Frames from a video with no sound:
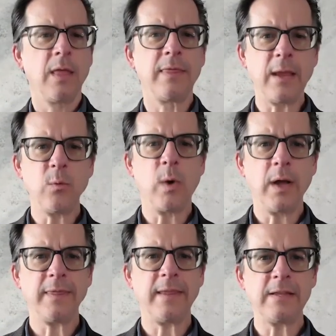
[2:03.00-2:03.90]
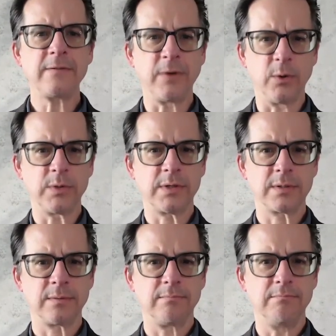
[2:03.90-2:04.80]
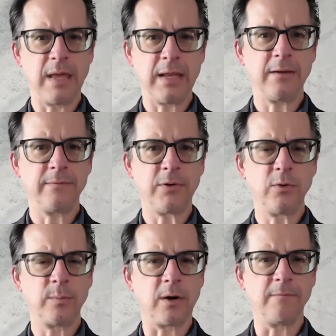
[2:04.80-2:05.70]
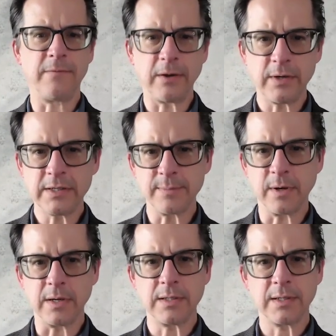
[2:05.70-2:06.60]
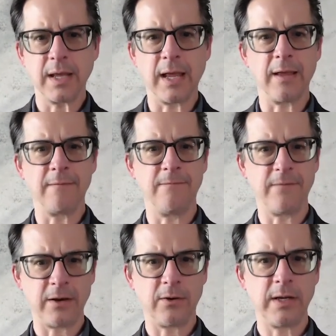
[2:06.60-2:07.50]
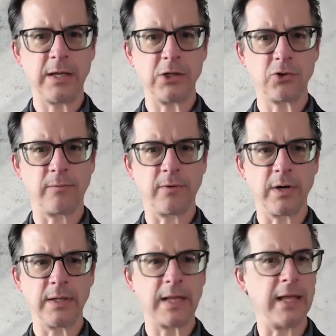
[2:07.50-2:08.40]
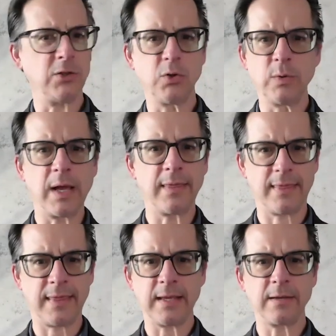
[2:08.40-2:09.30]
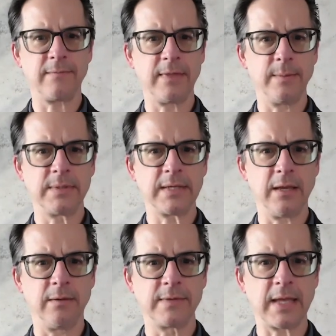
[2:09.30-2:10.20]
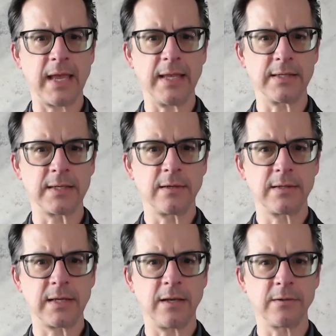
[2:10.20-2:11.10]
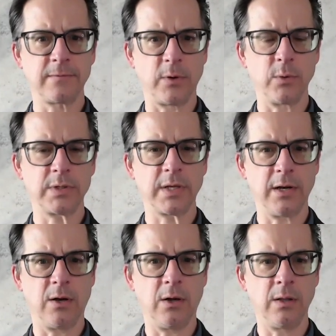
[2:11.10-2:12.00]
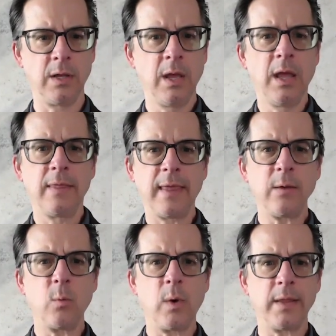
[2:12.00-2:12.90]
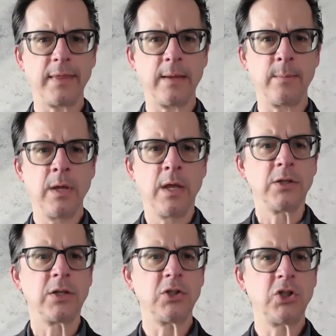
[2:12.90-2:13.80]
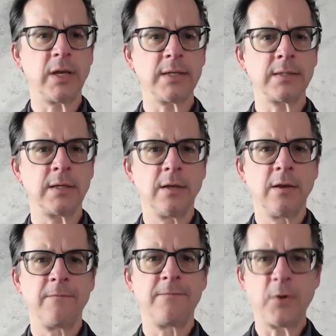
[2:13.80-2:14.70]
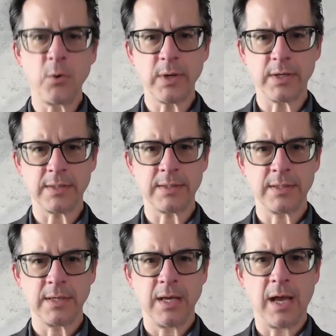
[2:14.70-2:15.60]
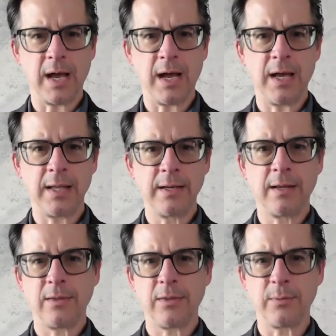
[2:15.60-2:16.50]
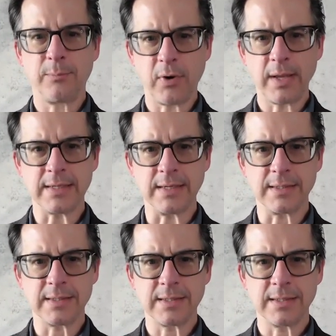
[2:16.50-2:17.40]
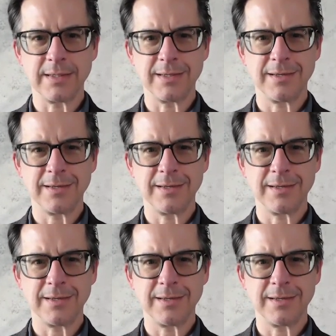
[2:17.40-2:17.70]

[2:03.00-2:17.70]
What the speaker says: They want these folks, many of whom are very smart and very introverted and do not think of themselves as sales folks at all. They want them to just focus on their presence